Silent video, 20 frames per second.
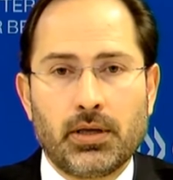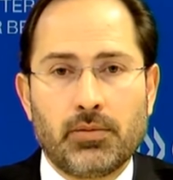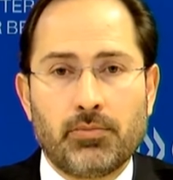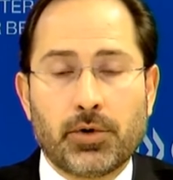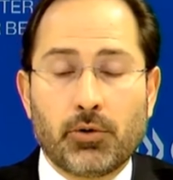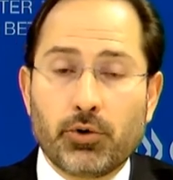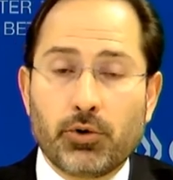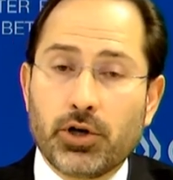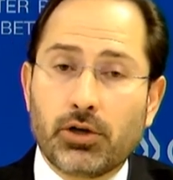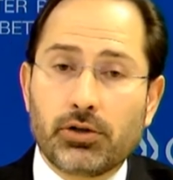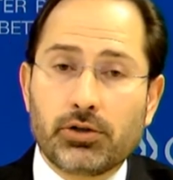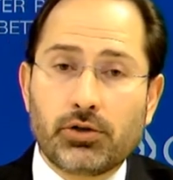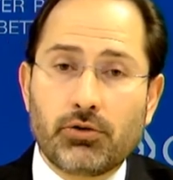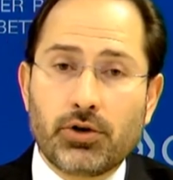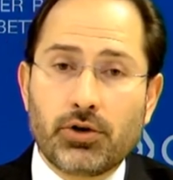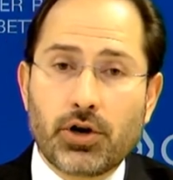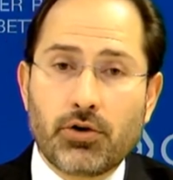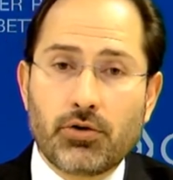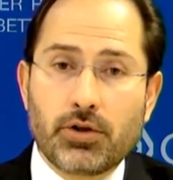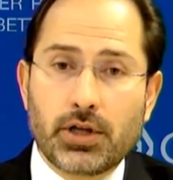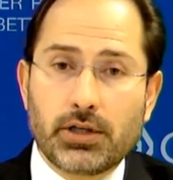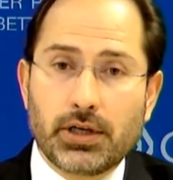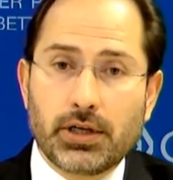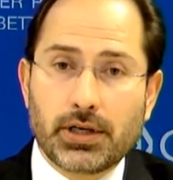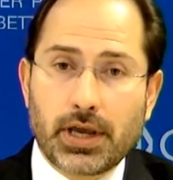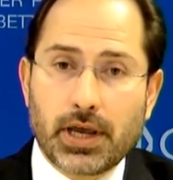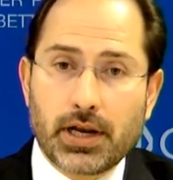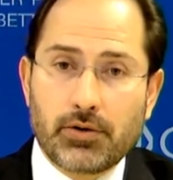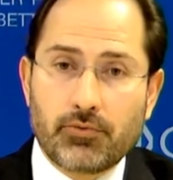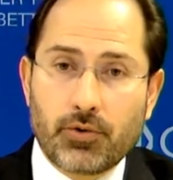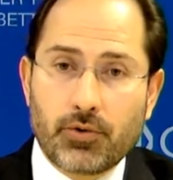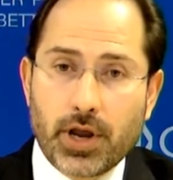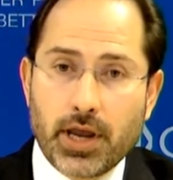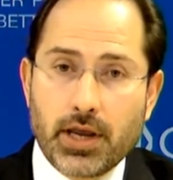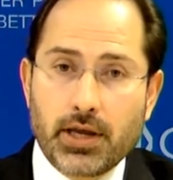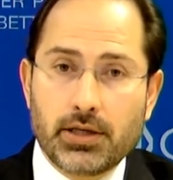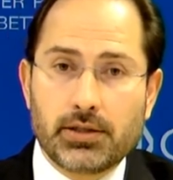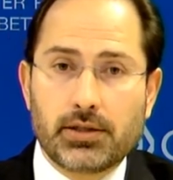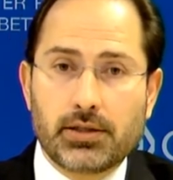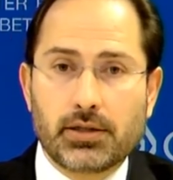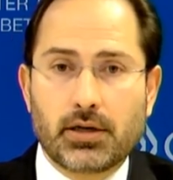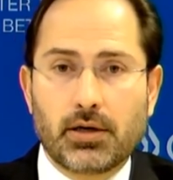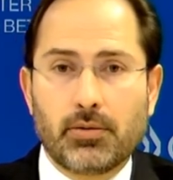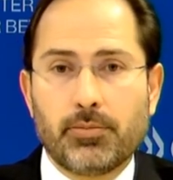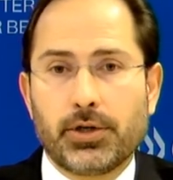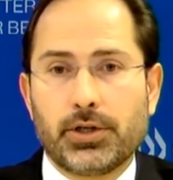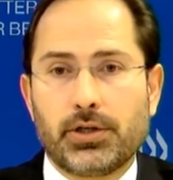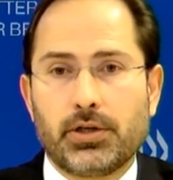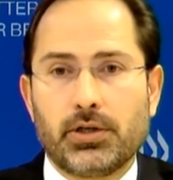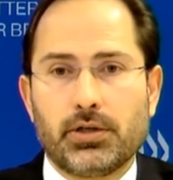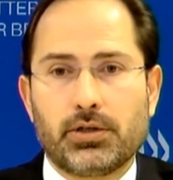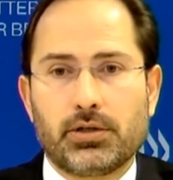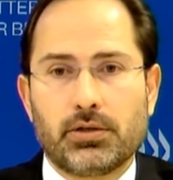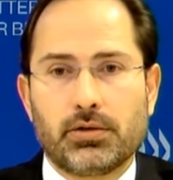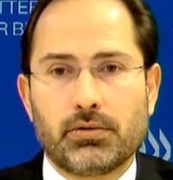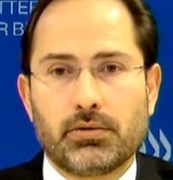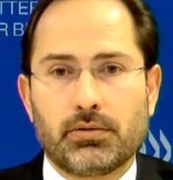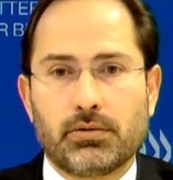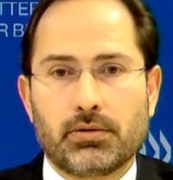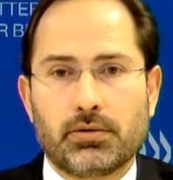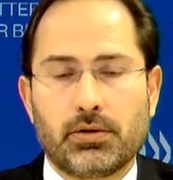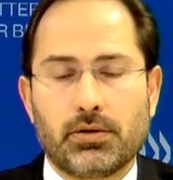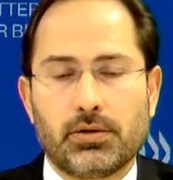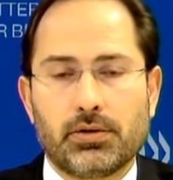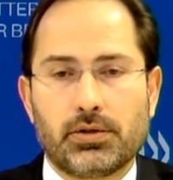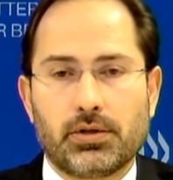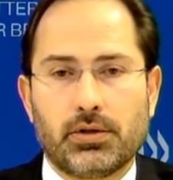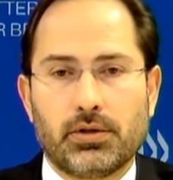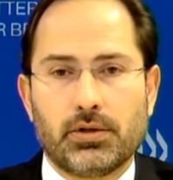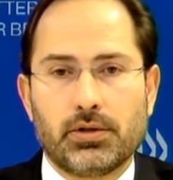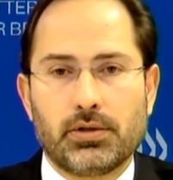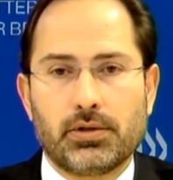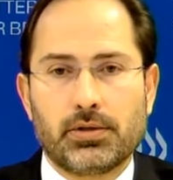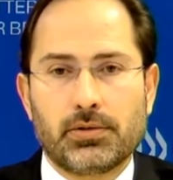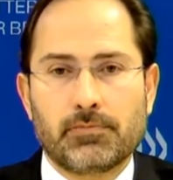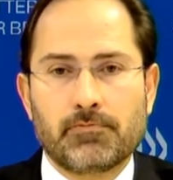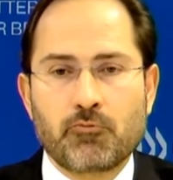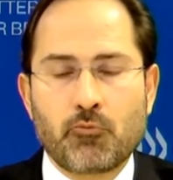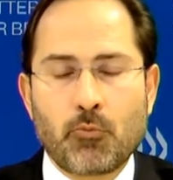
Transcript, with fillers: But we also know that it can raise competition concerns.